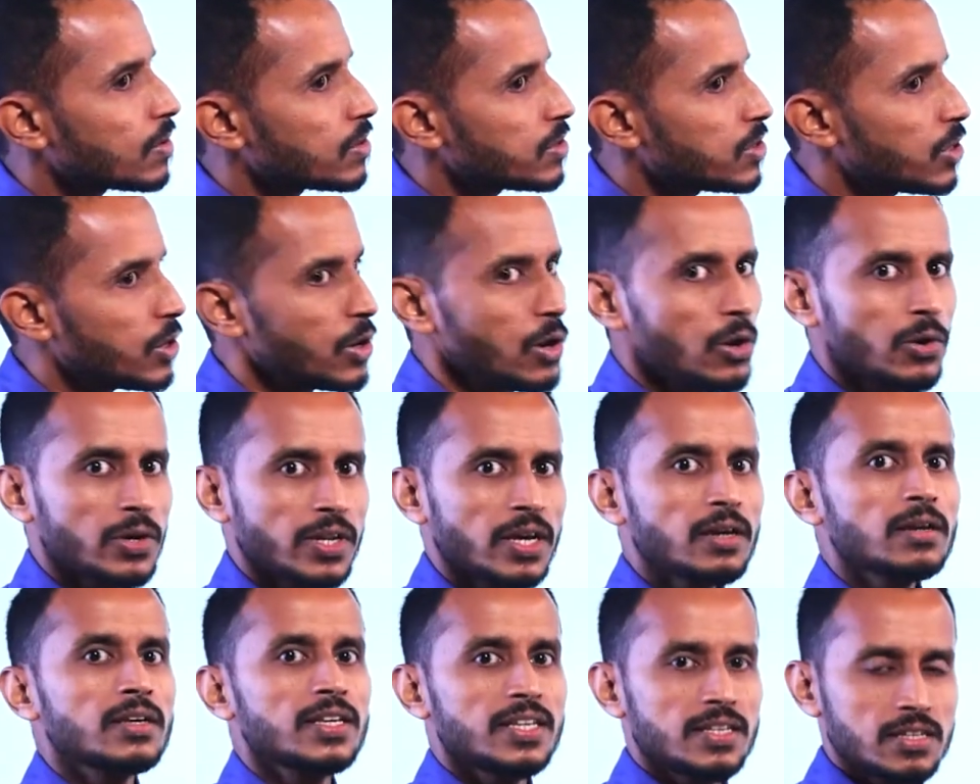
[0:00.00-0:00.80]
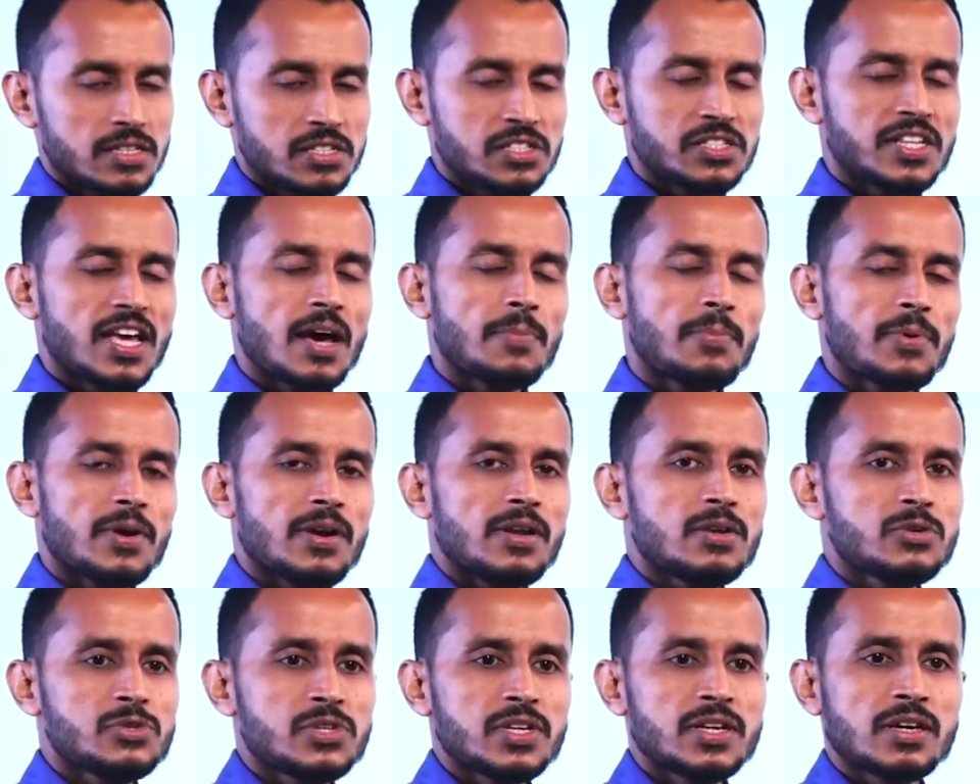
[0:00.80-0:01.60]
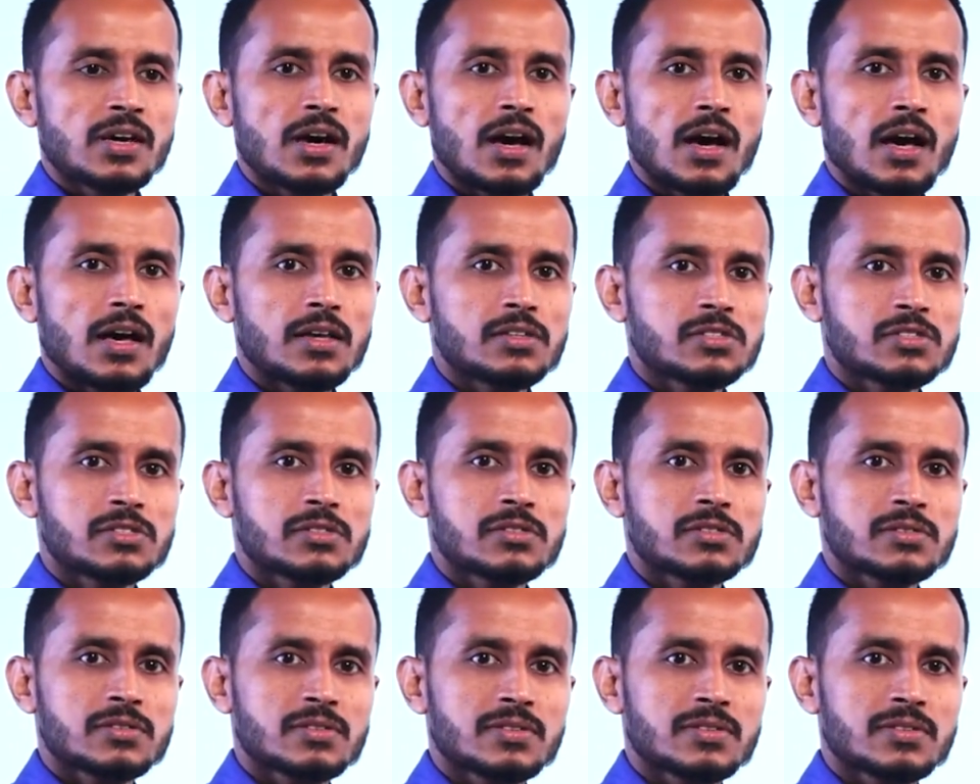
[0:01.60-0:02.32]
Toyota. Yes, they are producing cars.